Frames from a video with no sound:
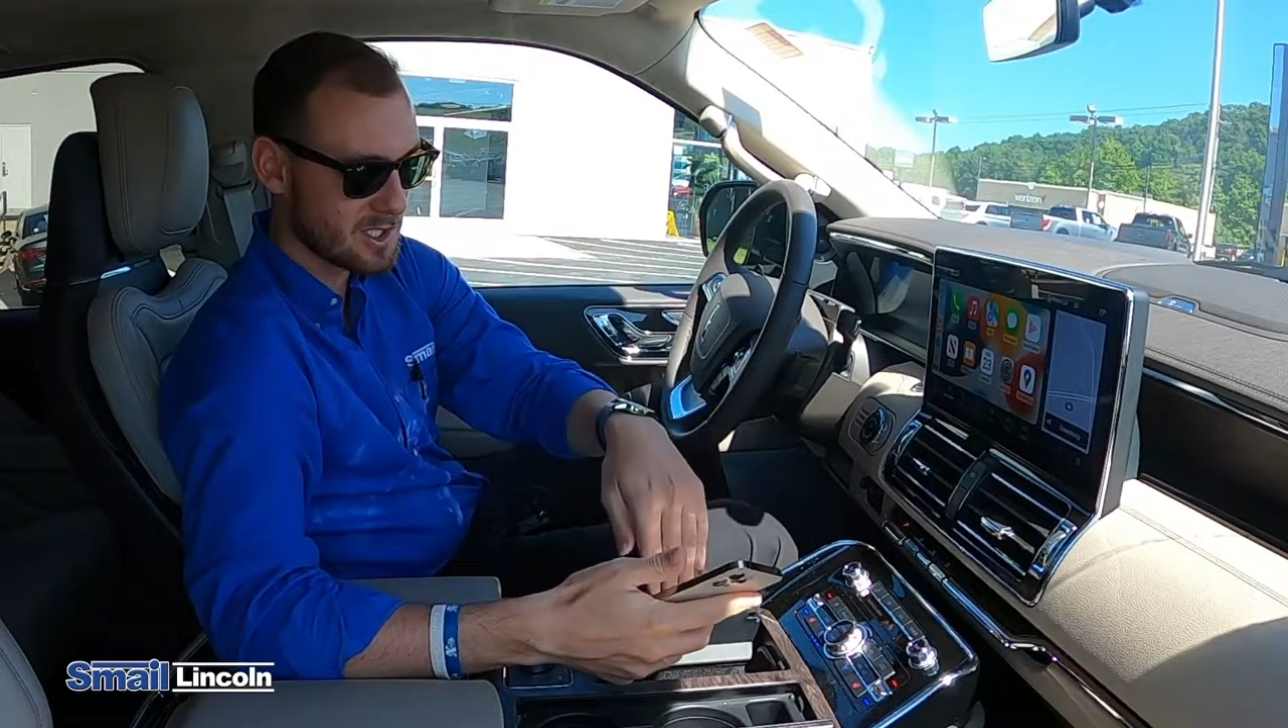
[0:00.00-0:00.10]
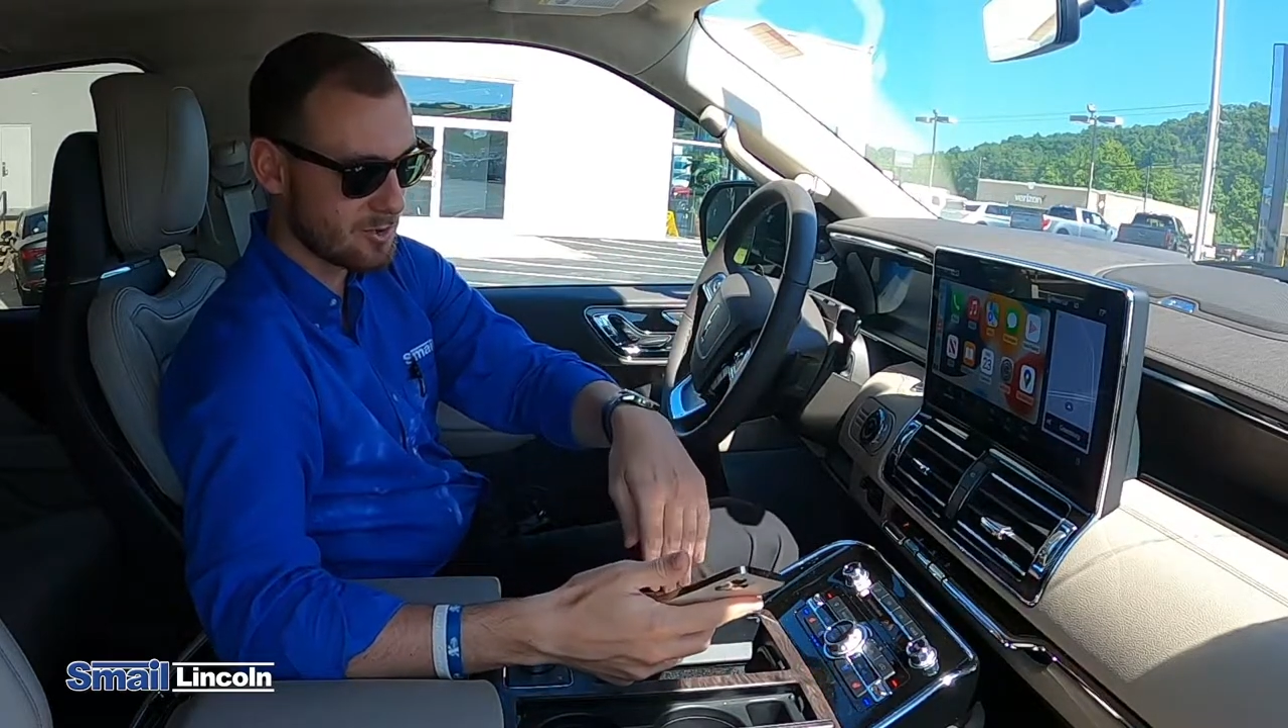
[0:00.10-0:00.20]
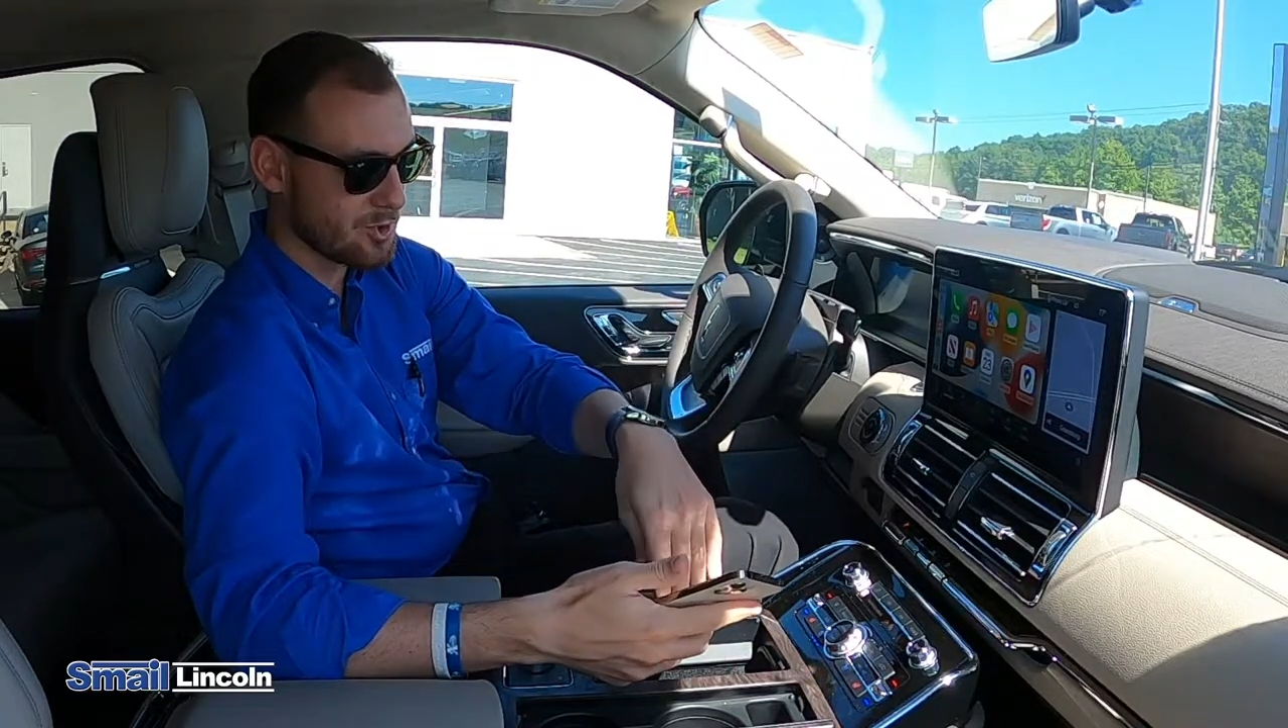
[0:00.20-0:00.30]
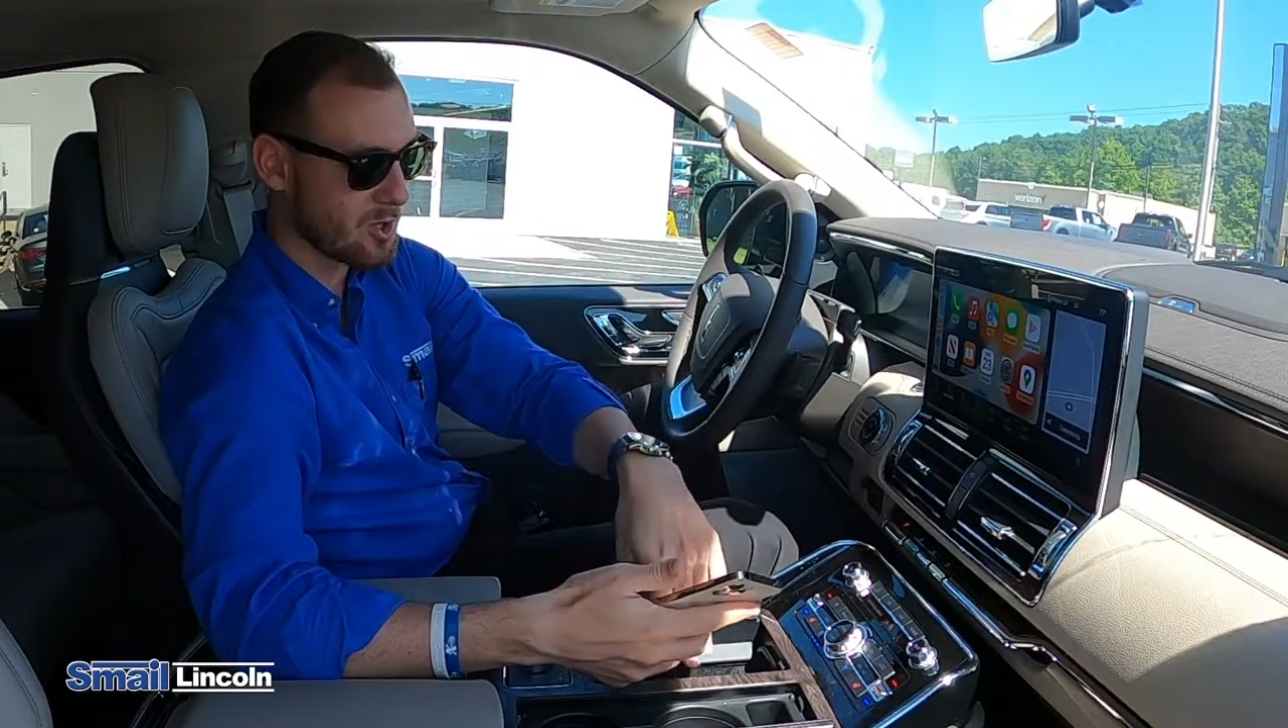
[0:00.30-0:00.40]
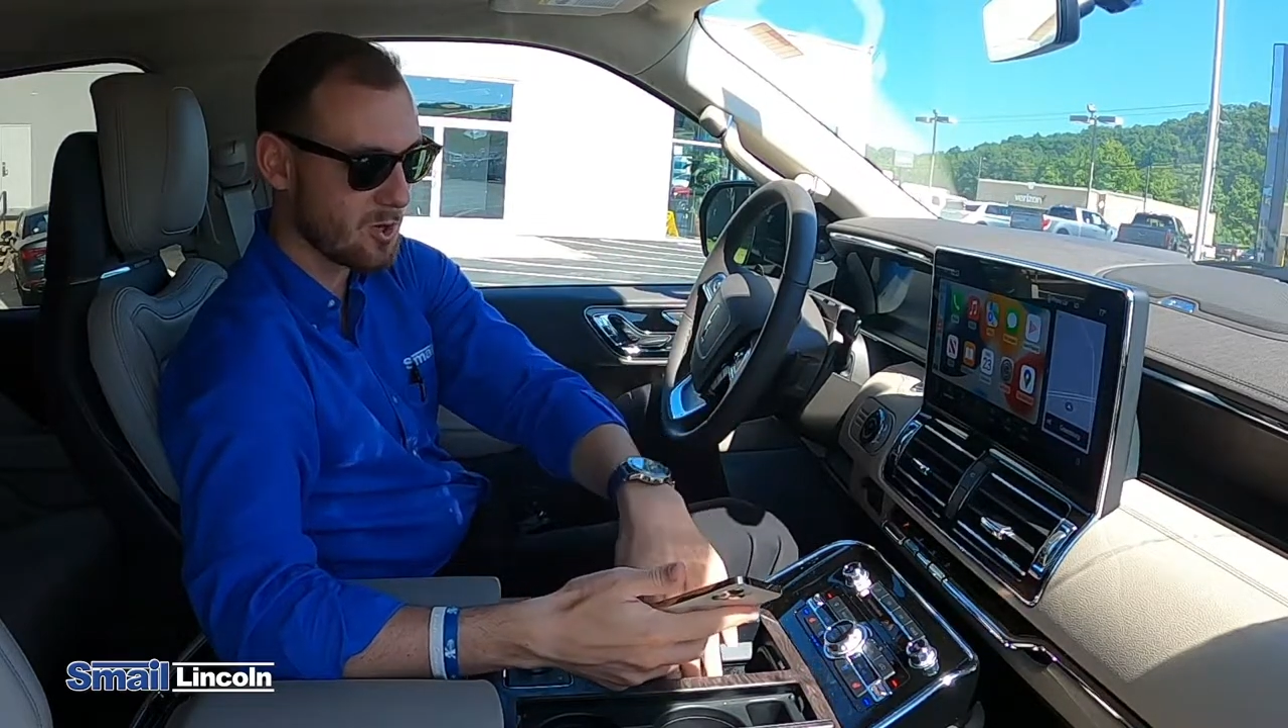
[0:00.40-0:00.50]

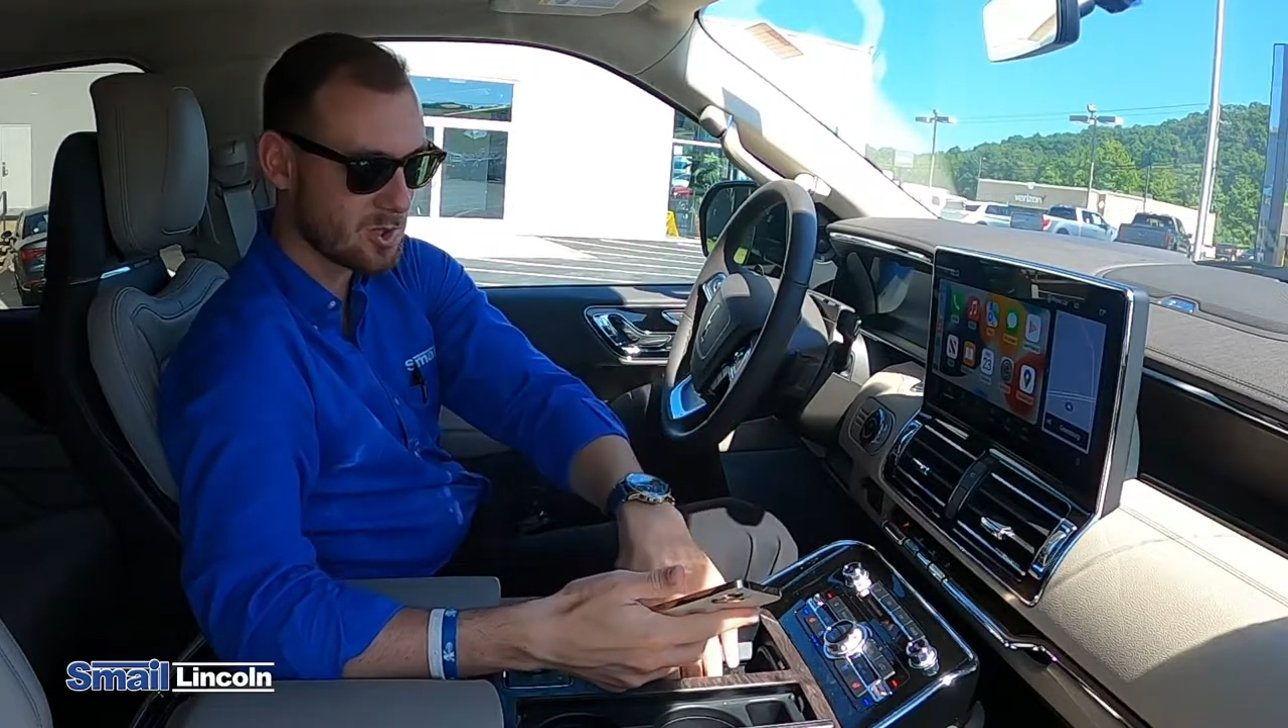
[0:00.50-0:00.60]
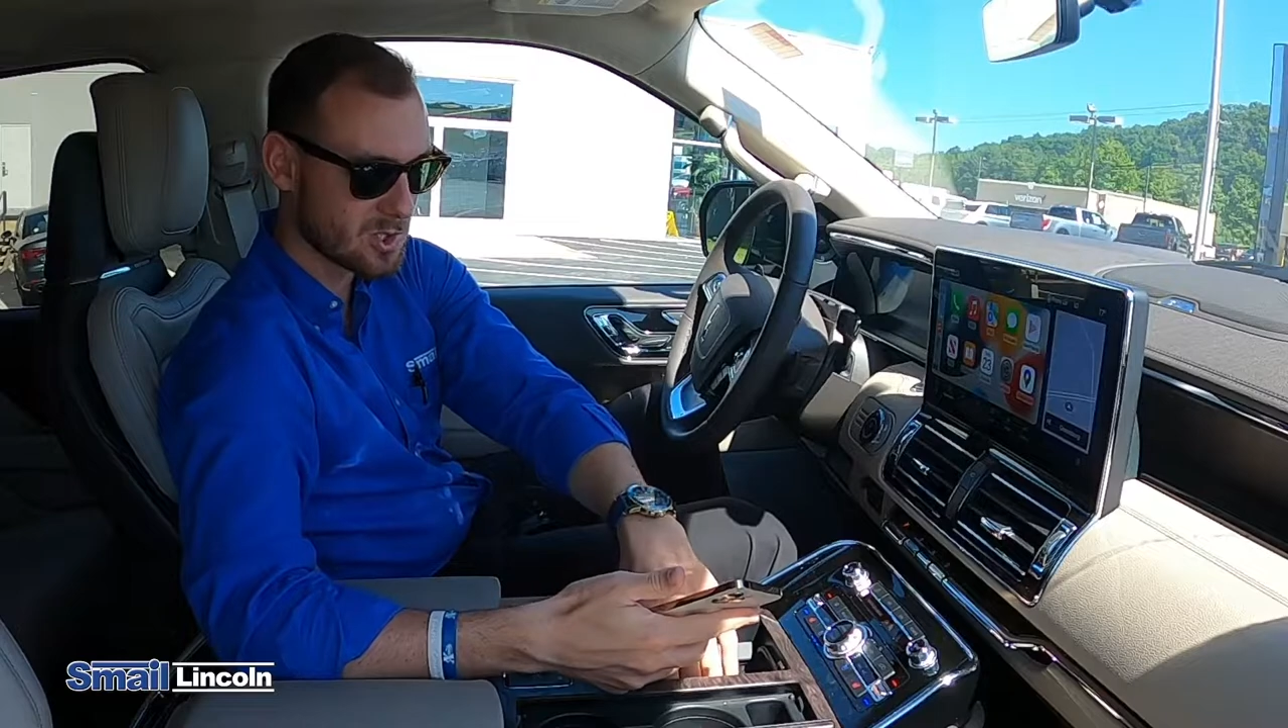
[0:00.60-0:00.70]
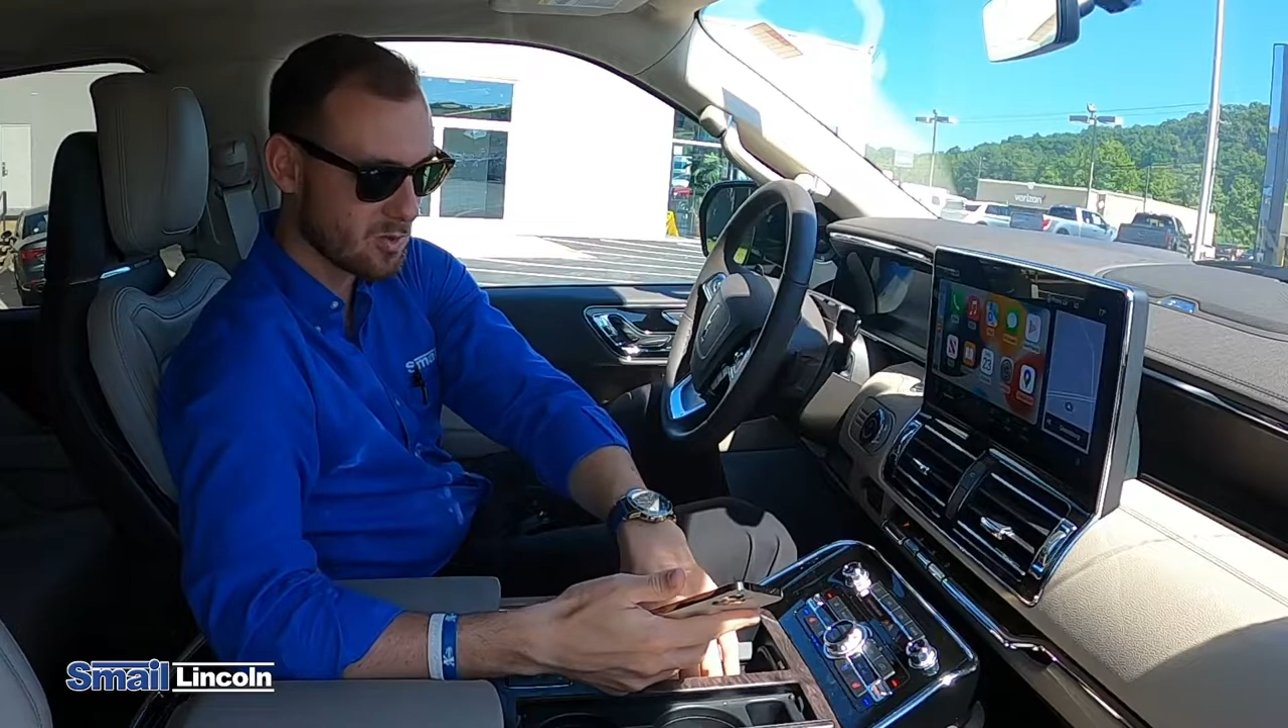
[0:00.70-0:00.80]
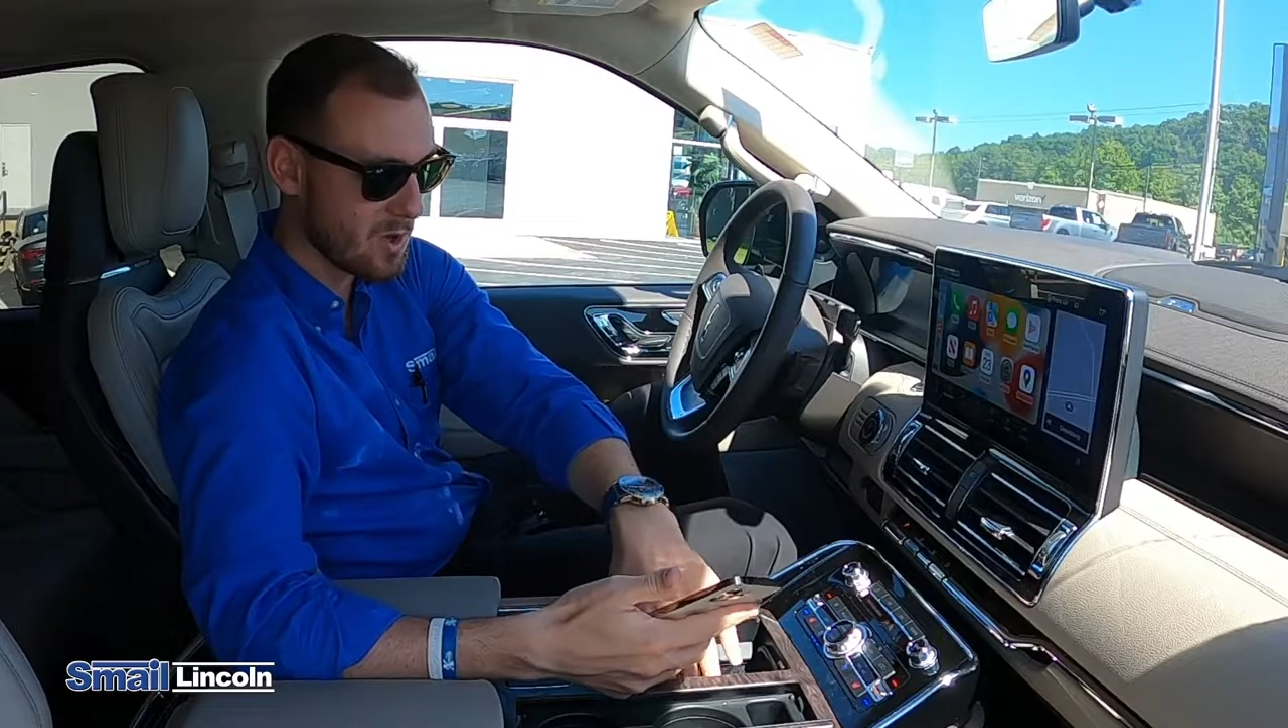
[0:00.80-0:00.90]
still charge